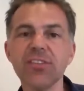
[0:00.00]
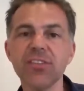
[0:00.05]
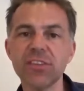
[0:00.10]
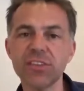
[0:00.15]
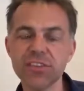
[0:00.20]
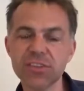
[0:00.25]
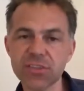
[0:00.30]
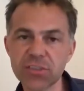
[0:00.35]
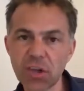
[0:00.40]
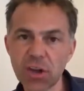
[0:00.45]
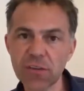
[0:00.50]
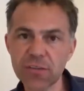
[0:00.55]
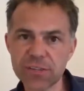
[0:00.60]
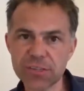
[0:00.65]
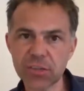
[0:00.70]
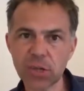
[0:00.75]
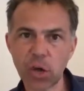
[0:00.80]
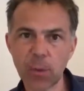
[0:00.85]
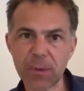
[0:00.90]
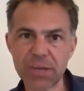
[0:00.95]
that
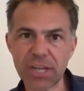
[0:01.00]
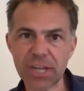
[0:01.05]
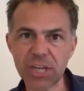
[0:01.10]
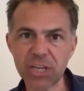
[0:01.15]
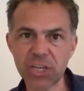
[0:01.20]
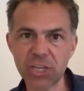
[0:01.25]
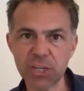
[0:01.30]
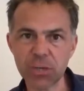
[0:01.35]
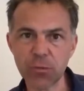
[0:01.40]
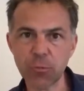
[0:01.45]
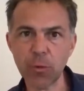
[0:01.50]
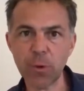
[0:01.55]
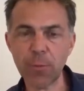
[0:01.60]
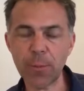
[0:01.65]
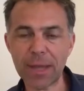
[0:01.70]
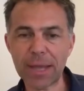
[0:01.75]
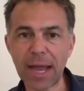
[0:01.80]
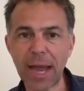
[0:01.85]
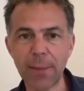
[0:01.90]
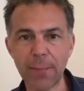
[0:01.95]
serviced accommodation would
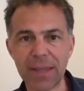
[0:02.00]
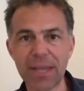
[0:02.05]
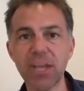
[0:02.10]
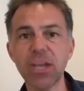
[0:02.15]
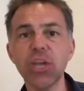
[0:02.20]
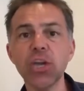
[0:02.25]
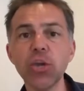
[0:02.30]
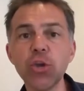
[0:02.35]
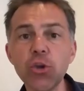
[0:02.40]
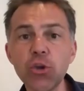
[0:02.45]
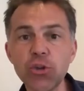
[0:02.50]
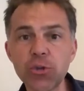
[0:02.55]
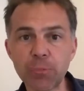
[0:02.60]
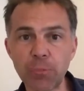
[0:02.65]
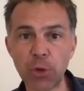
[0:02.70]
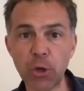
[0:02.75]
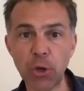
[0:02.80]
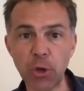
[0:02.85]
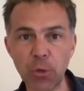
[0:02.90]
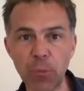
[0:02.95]
become a
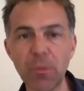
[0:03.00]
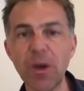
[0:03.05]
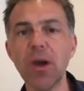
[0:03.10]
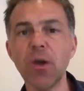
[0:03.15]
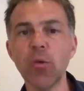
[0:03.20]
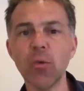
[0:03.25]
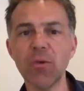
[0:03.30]
huge boom